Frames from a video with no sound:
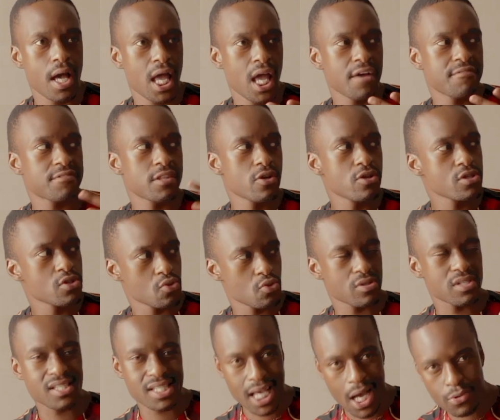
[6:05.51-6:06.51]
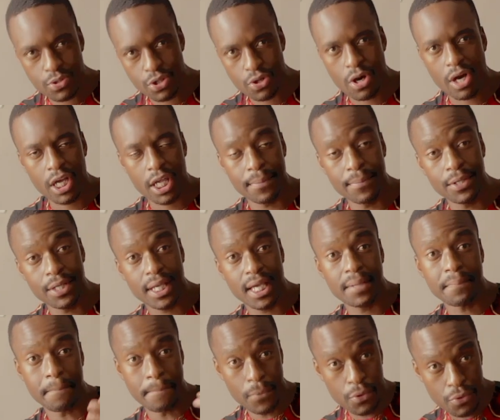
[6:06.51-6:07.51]
If there's no sound, you can't
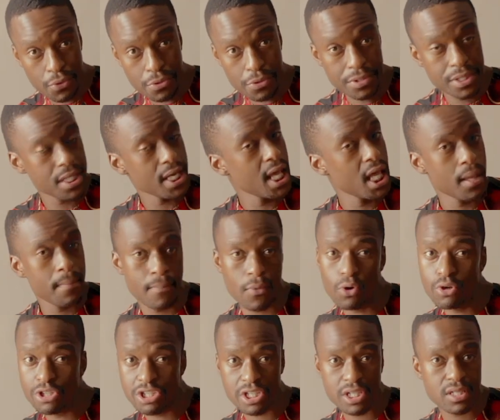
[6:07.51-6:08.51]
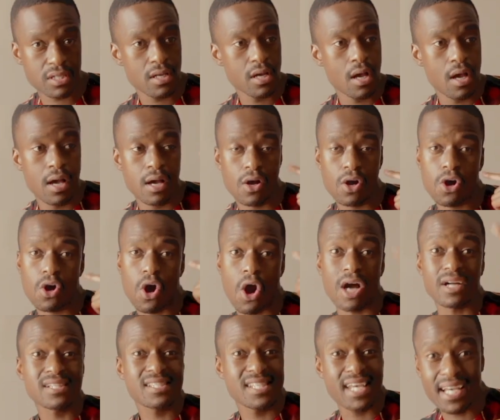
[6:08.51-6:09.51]
communicate mood, emotion,
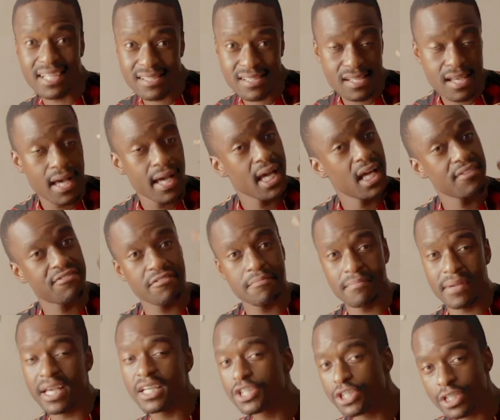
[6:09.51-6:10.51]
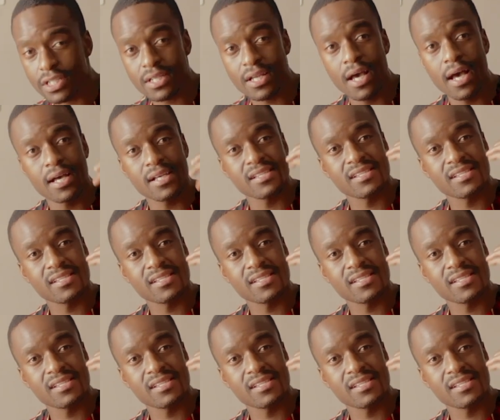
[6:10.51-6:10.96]
content, information.